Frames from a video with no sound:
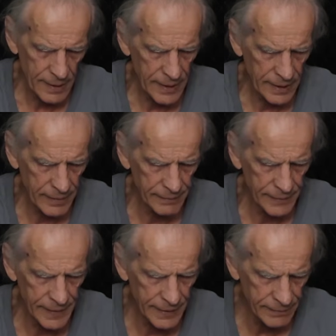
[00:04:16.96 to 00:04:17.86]
Right?
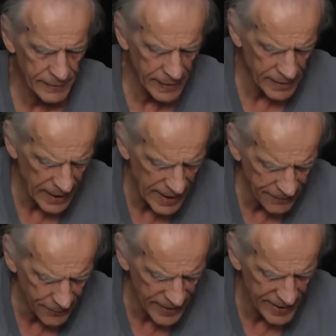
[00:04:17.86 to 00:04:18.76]
There's a high
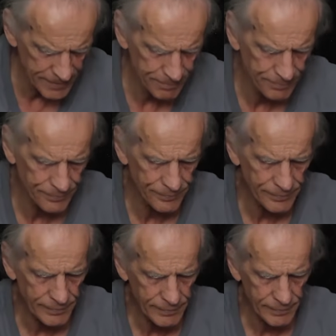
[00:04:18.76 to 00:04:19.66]
fret.
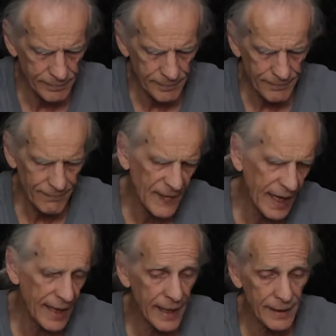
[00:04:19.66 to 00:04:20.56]

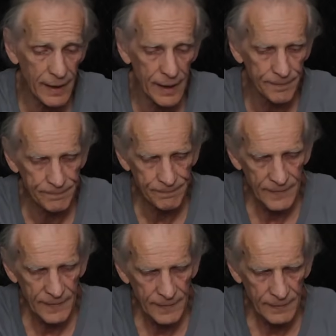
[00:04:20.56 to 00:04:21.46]
And
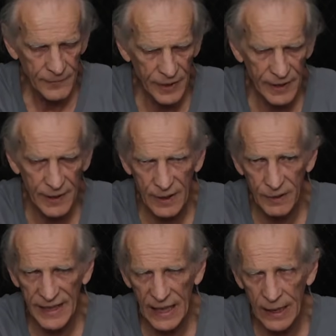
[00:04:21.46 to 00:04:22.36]
you can hear it
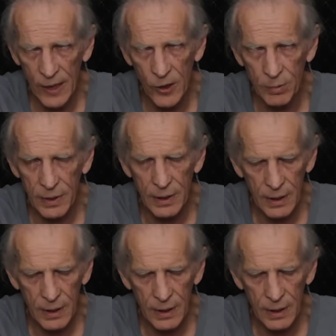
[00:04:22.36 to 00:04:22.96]
clicking, I hope.